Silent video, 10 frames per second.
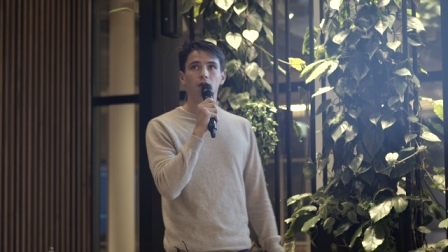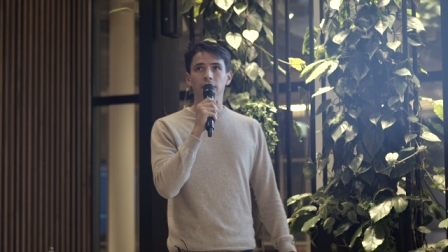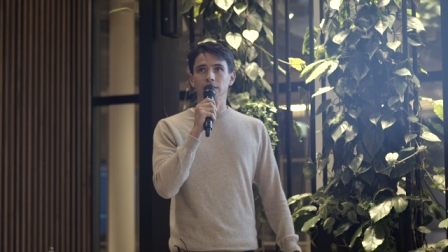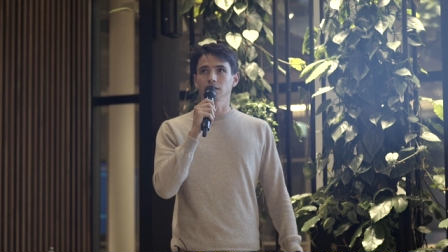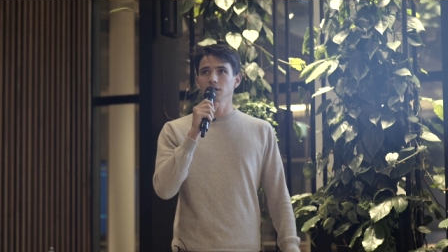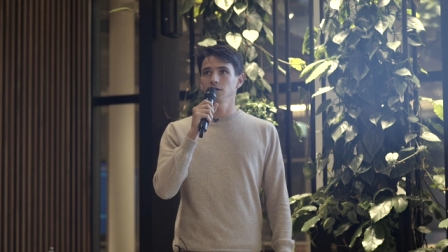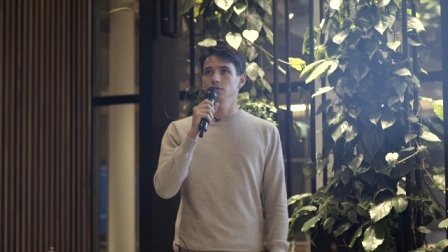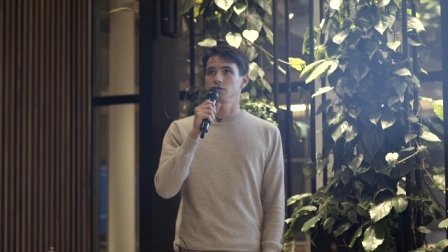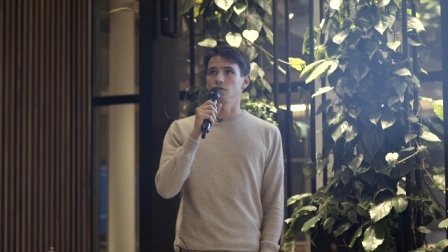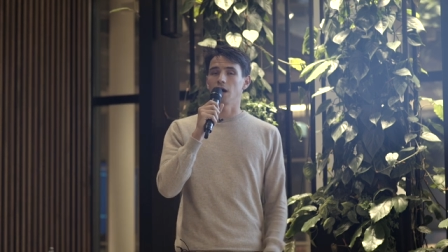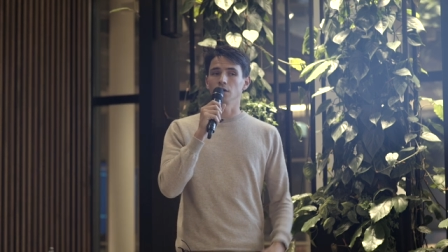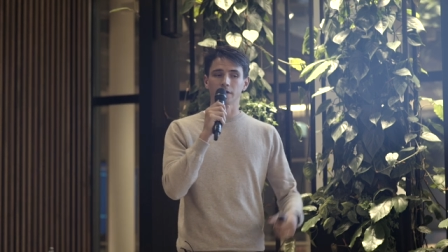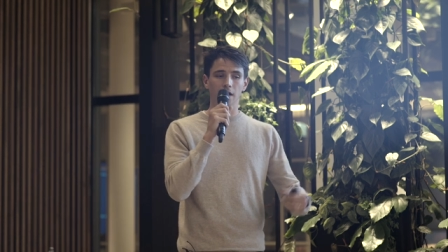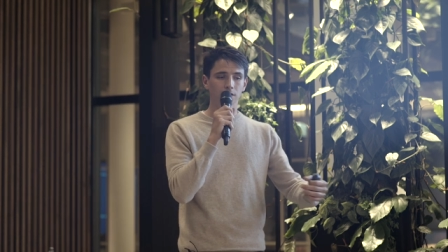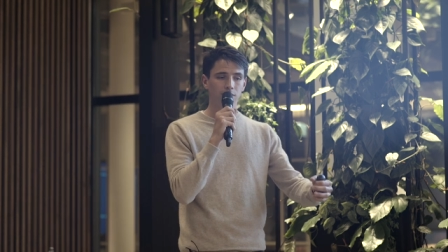internally to
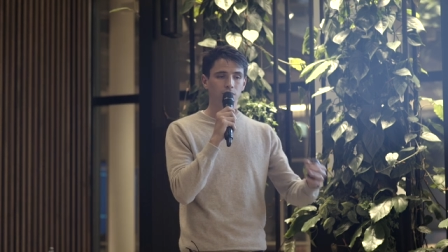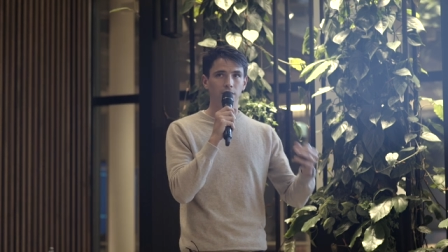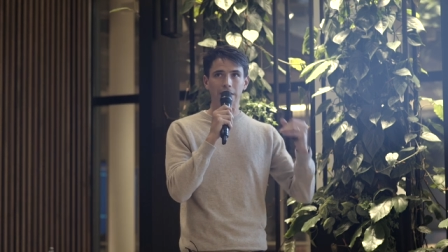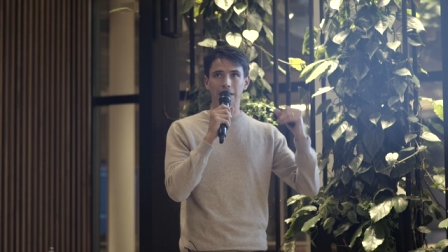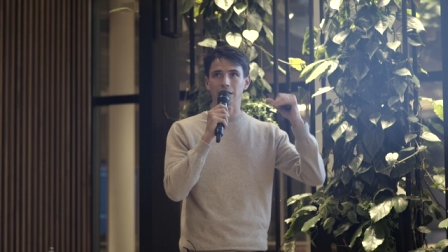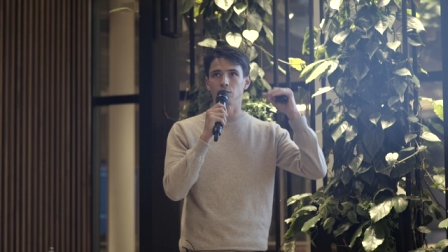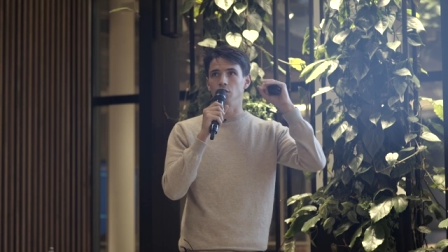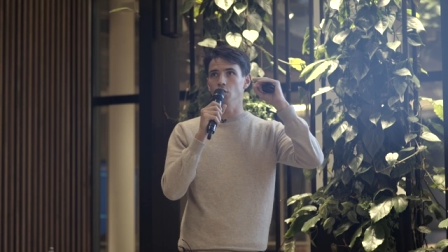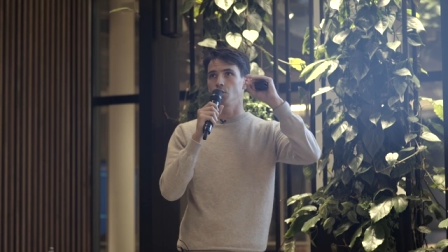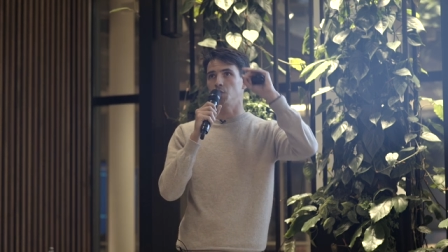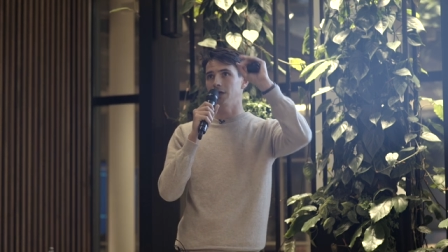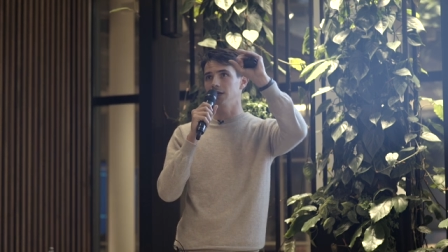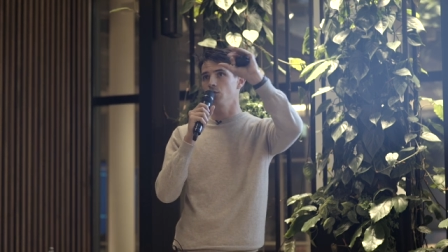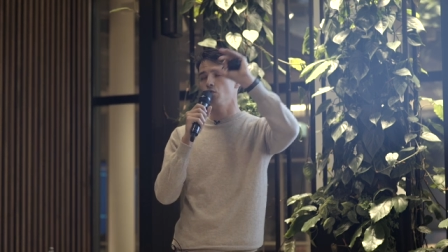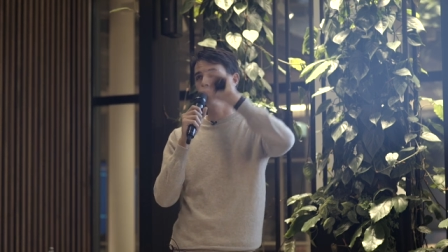allocate, so they can know
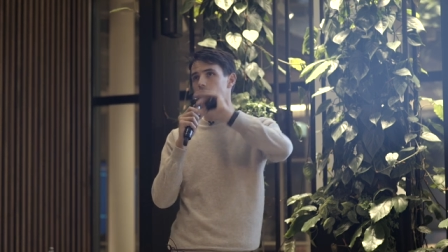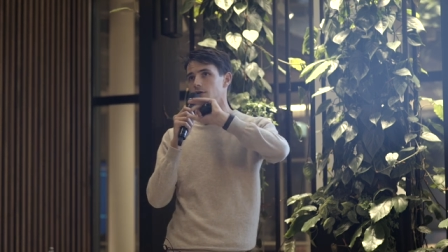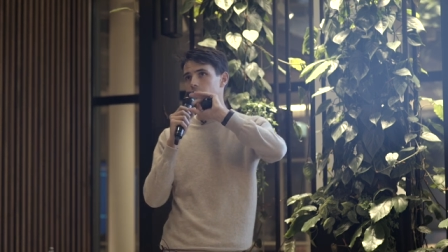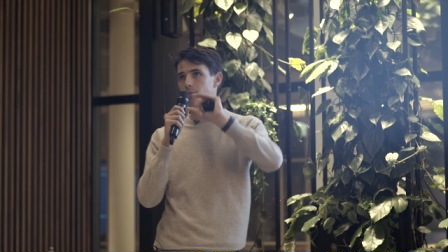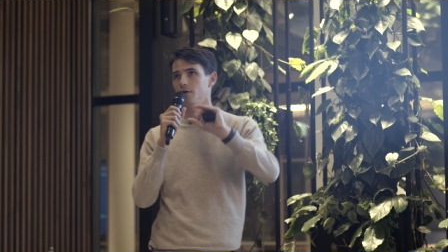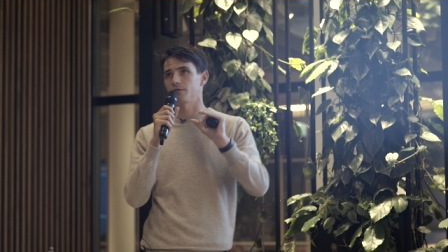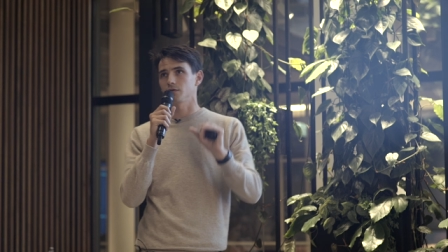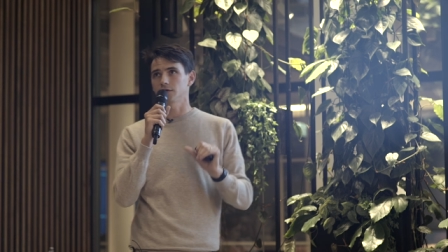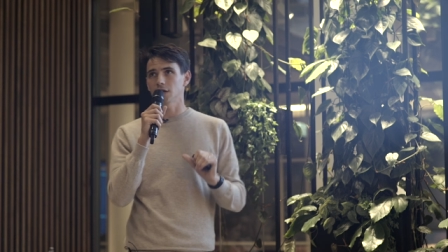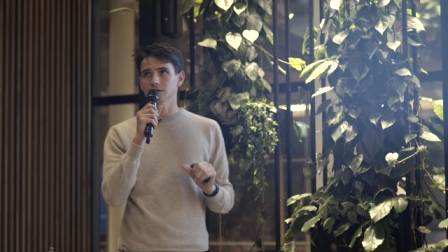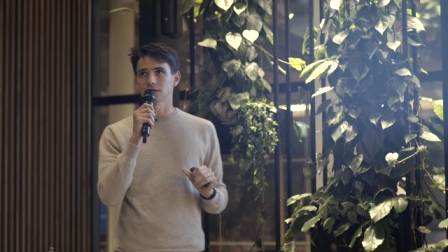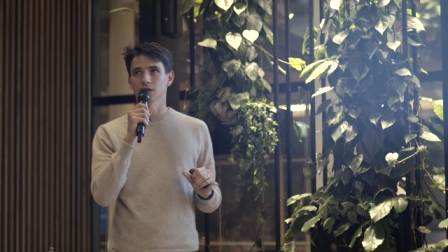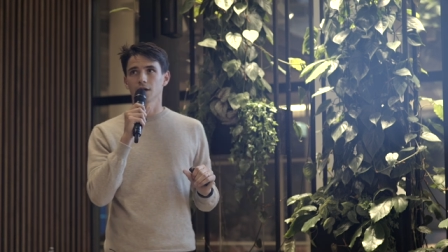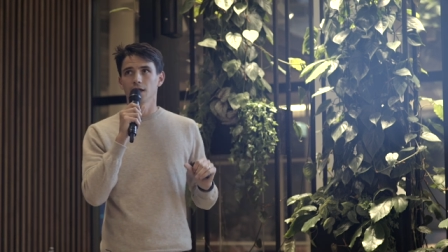really who are the point of contacts,